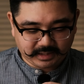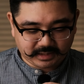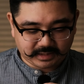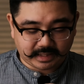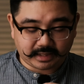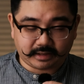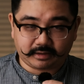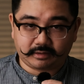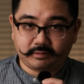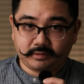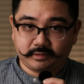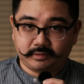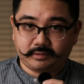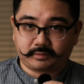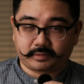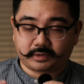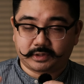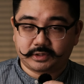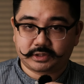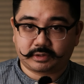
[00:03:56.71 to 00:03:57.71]
Now,
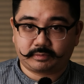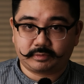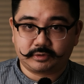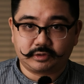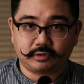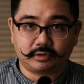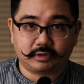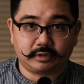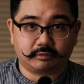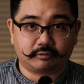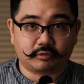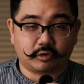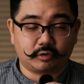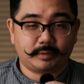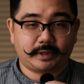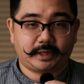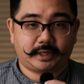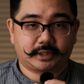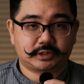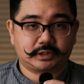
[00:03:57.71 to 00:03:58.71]
we're gonna jump into the
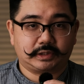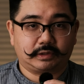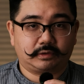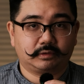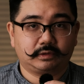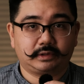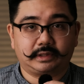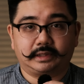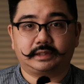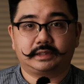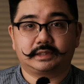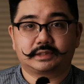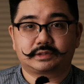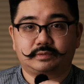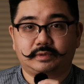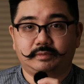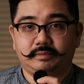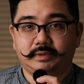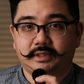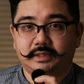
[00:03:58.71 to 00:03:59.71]
aroma actually early on this
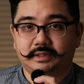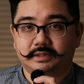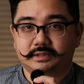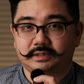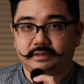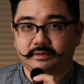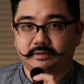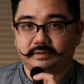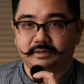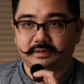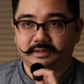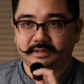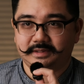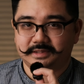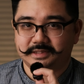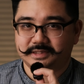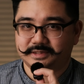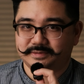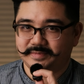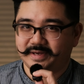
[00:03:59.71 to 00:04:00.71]
one, because the
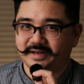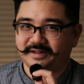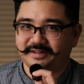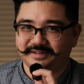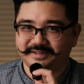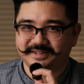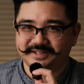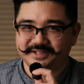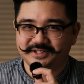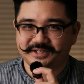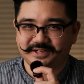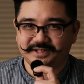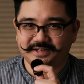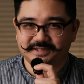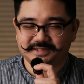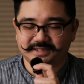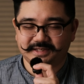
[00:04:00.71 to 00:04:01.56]
smell of the cheese